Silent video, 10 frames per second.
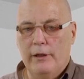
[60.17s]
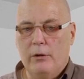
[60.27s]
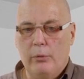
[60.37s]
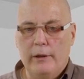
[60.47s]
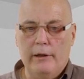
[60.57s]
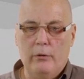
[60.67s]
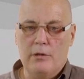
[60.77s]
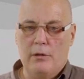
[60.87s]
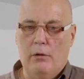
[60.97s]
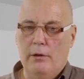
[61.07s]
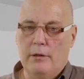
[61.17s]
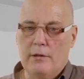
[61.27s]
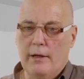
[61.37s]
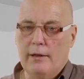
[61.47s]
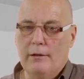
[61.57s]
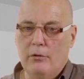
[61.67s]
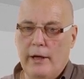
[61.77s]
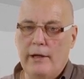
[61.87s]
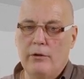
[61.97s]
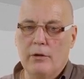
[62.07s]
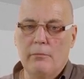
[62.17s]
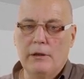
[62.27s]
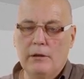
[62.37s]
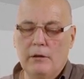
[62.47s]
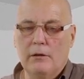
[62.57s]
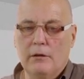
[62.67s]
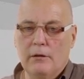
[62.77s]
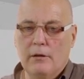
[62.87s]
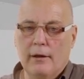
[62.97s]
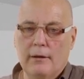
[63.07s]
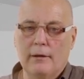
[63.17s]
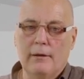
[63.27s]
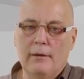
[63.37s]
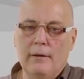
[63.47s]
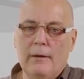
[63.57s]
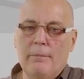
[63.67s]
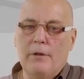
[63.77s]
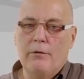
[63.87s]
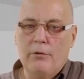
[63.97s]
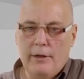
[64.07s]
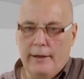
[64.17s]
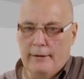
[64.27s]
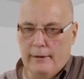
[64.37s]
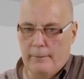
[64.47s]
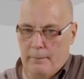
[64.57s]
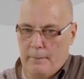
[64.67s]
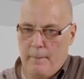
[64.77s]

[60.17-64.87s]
quickly or slowly. It's like a train. You can imagine it's like if you take a